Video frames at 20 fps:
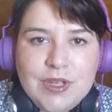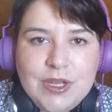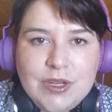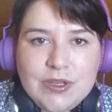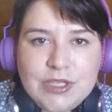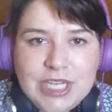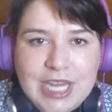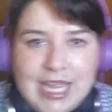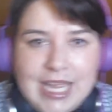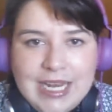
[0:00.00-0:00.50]

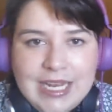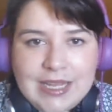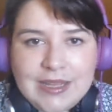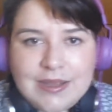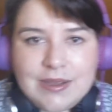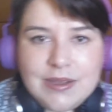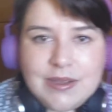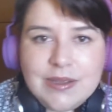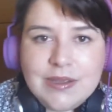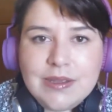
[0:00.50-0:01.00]
taking phone
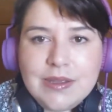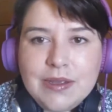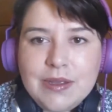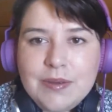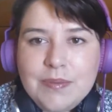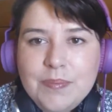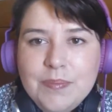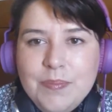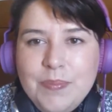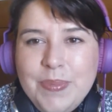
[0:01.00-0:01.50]
calls
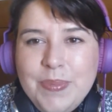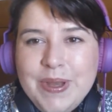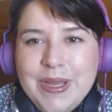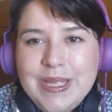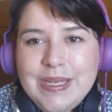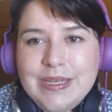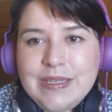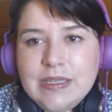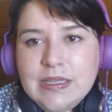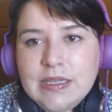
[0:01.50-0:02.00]
or anything
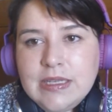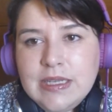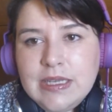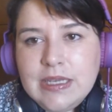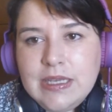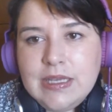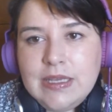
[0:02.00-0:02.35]
like that.